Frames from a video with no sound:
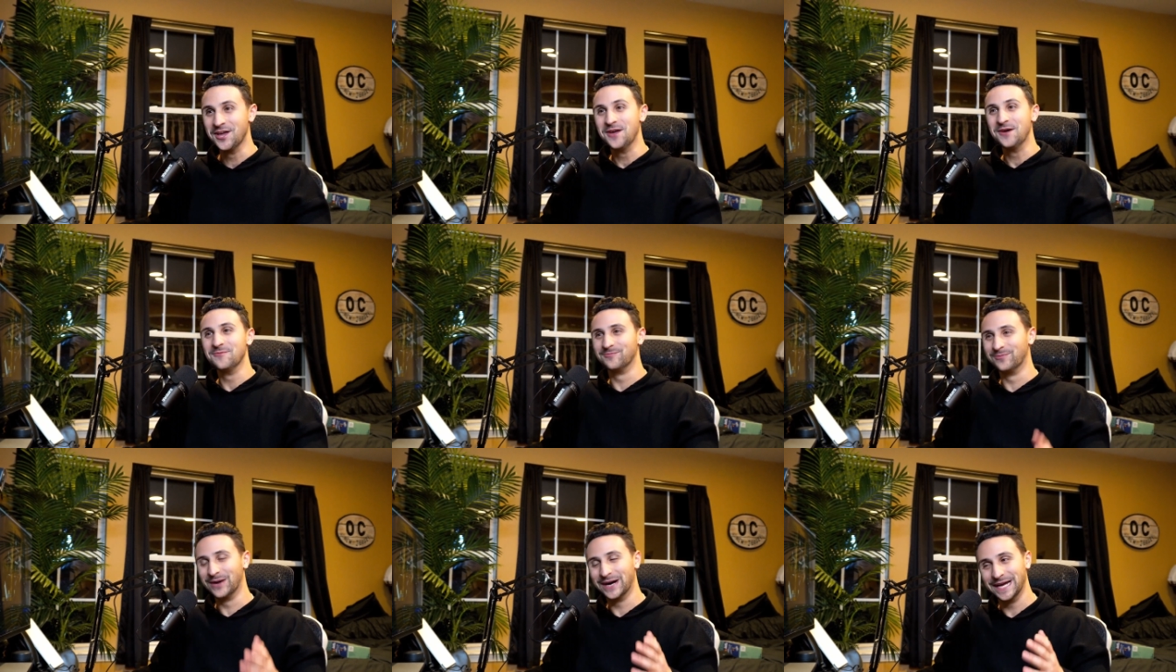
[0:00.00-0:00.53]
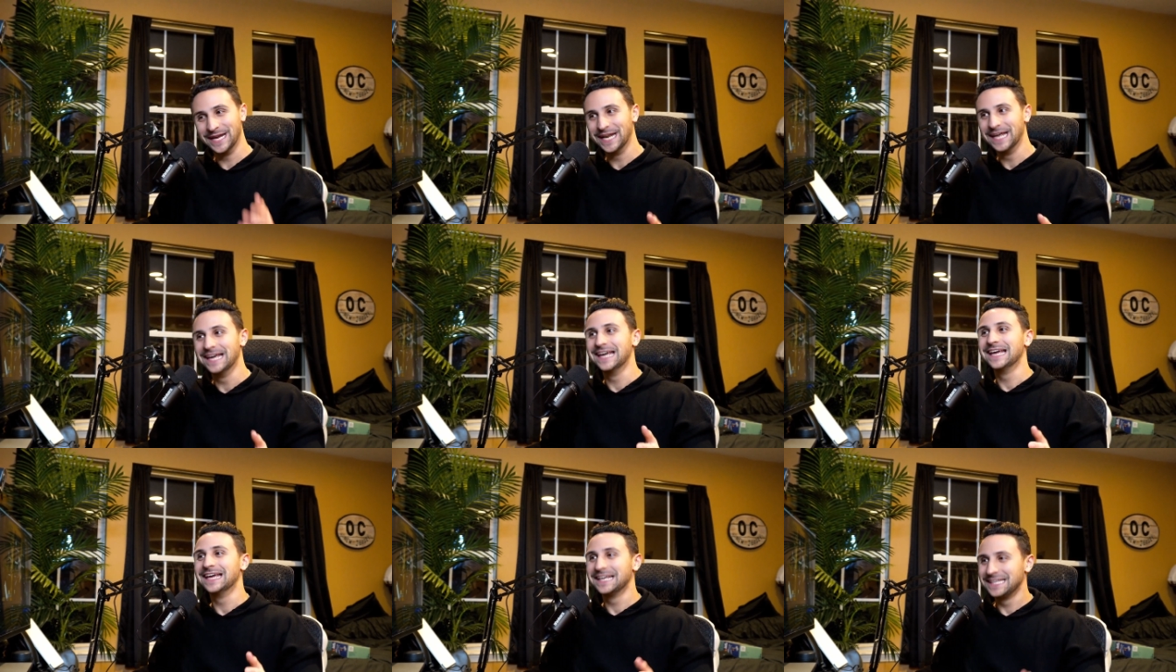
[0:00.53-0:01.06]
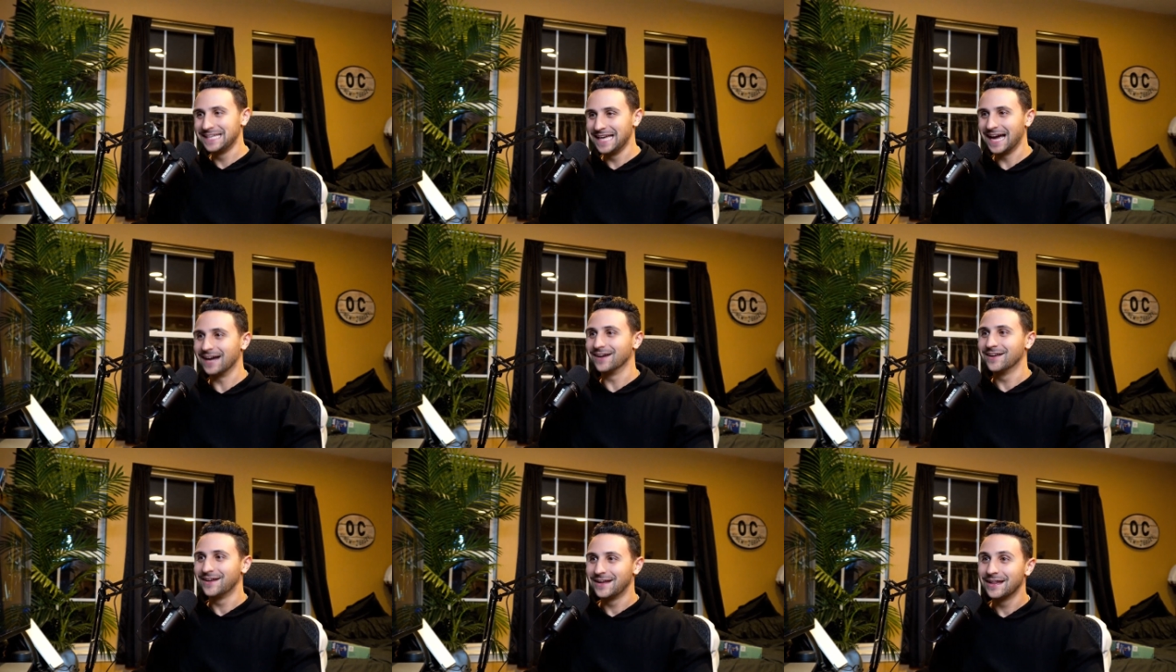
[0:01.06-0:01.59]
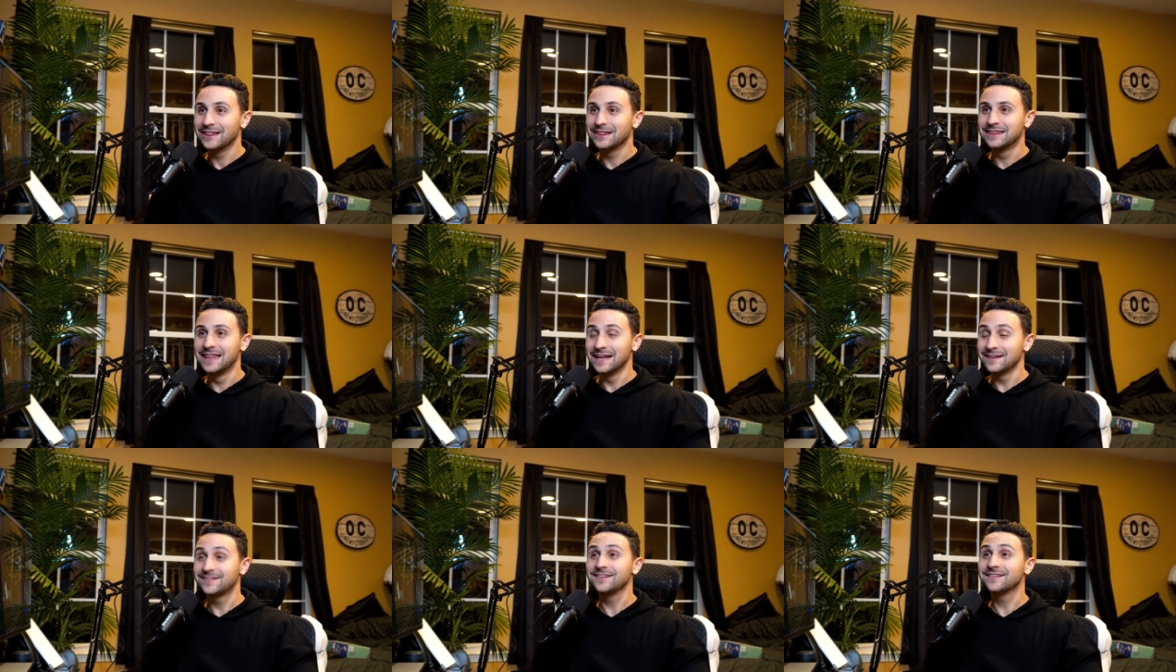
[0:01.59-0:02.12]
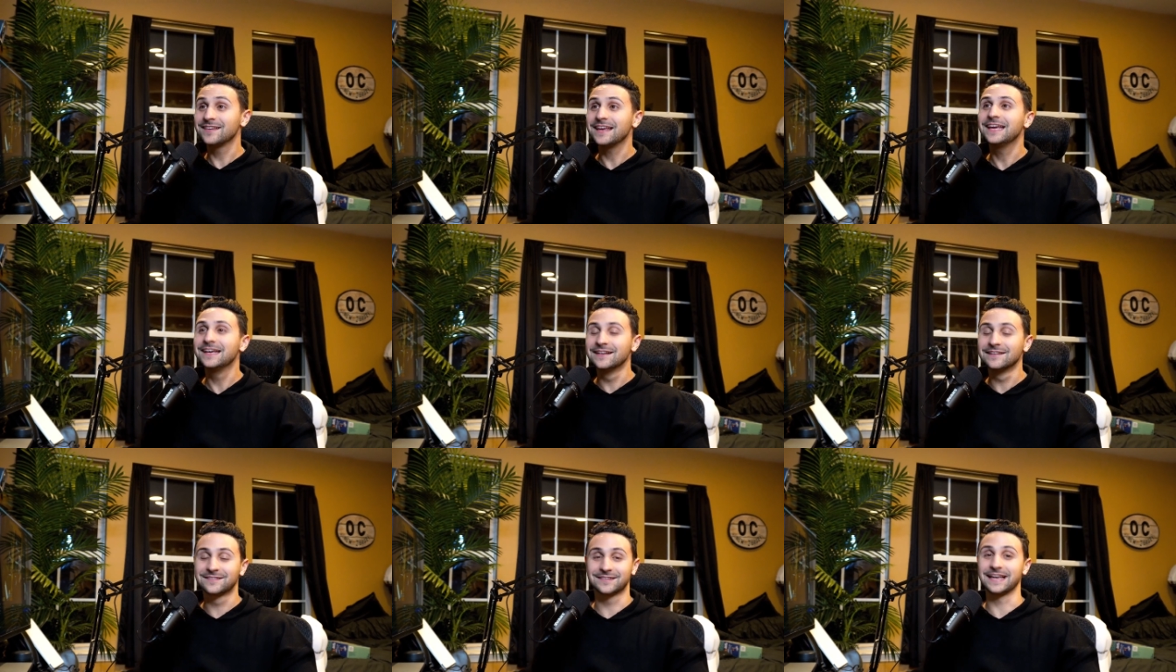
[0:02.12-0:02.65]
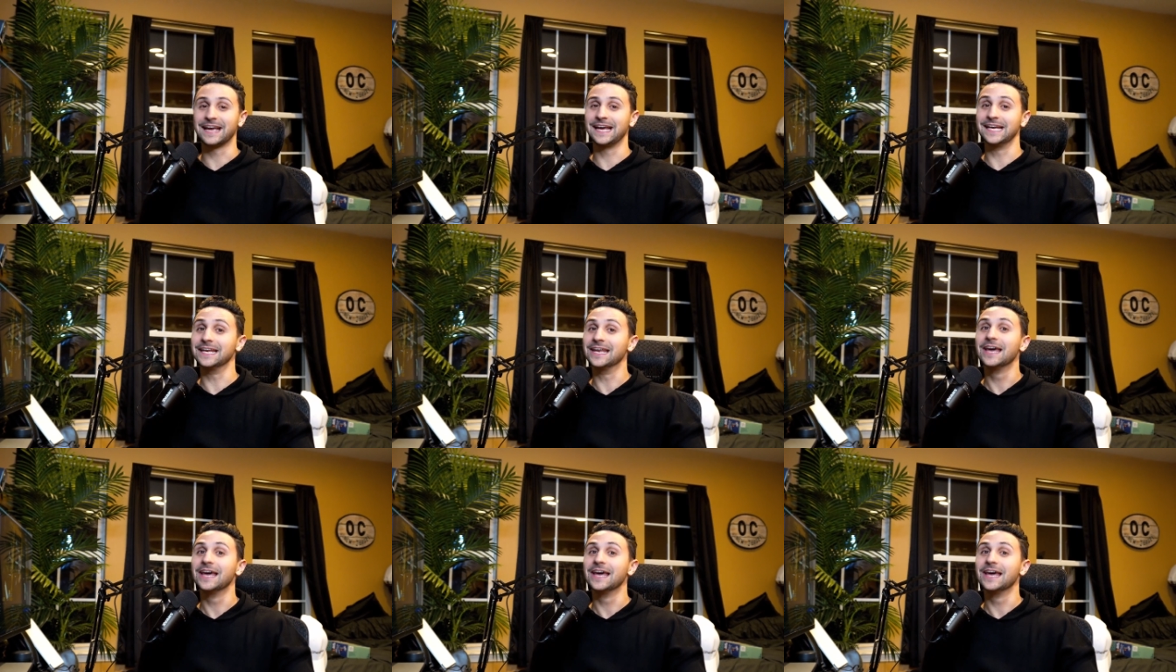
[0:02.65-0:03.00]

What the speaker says: But, yeah, this is insane.